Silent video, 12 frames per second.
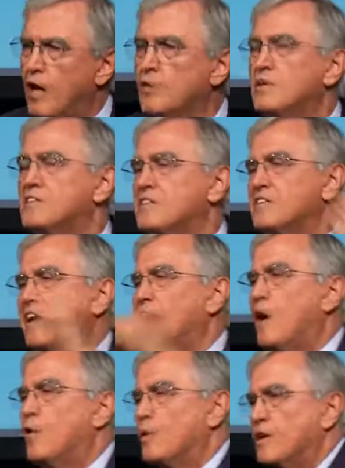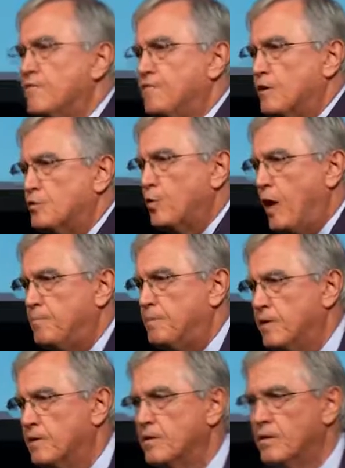how does it allow evil to
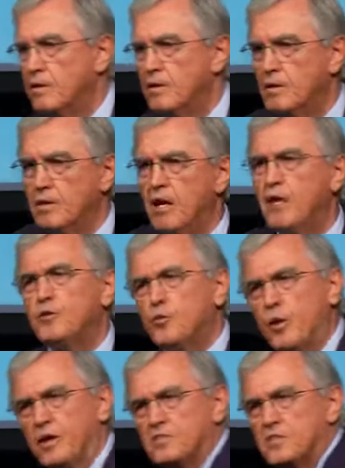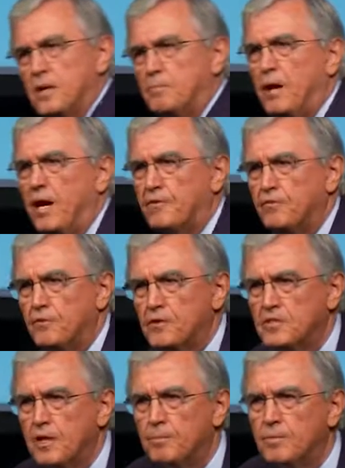happen? Earthquakes in Nepal, for
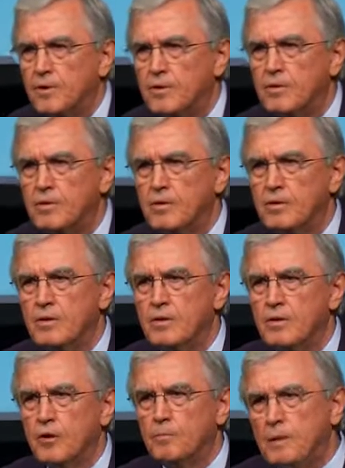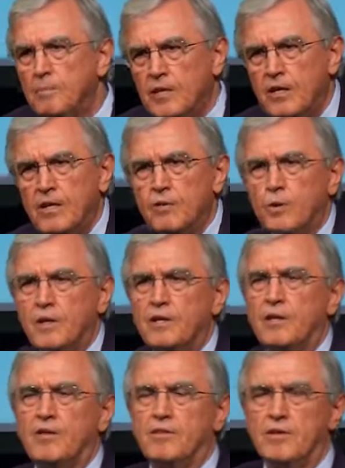example. Or people killing one
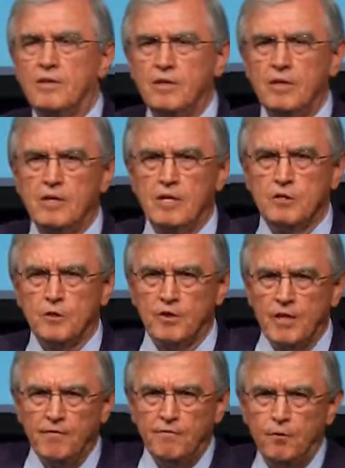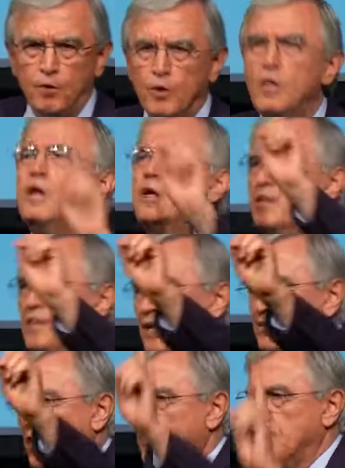another. So therefore,
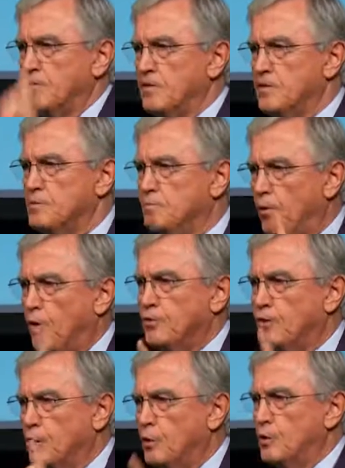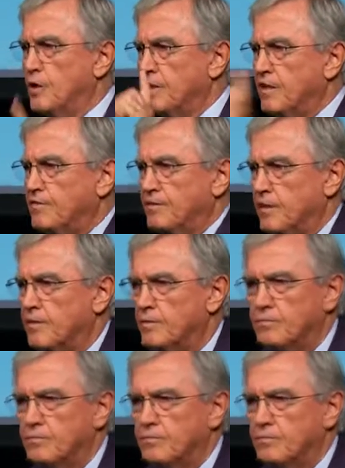that entity is both good and evil.